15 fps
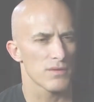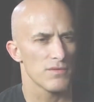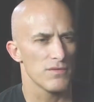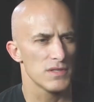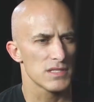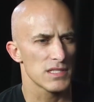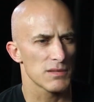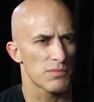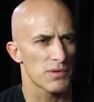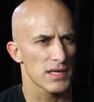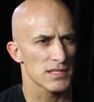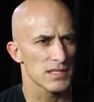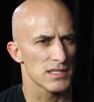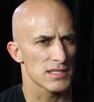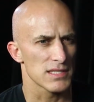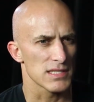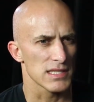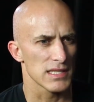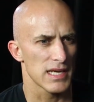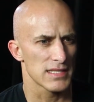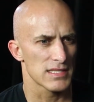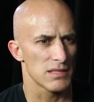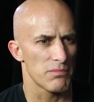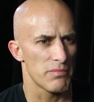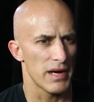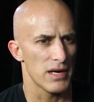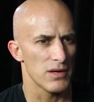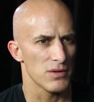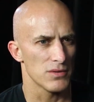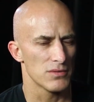visiting precedents is less
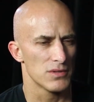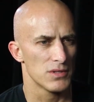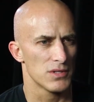about